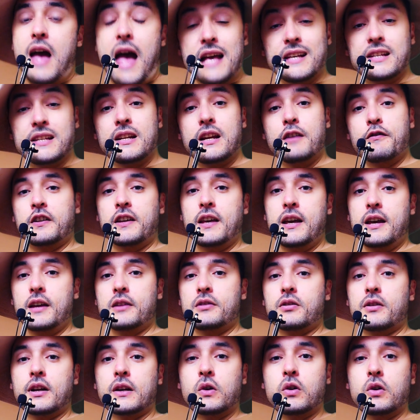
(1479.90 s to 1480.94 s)
As a navigator,
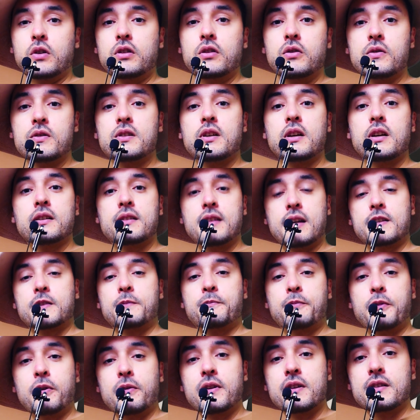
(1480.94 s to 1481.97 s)
I could use his
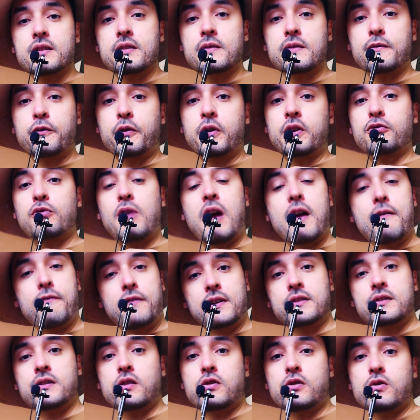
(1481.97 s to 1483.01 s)
experience for traveling
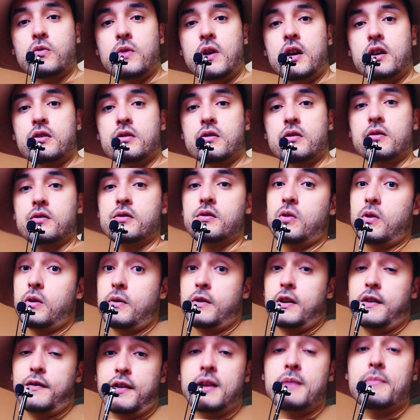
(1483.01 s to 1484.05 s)
situations or
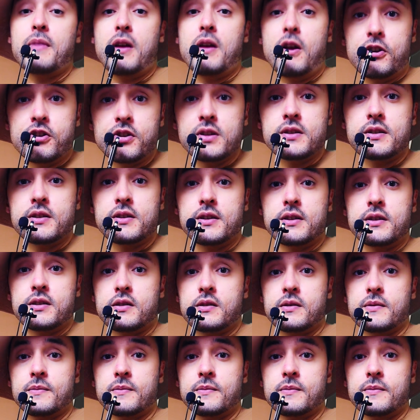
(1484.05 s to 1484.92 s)
even emergencies.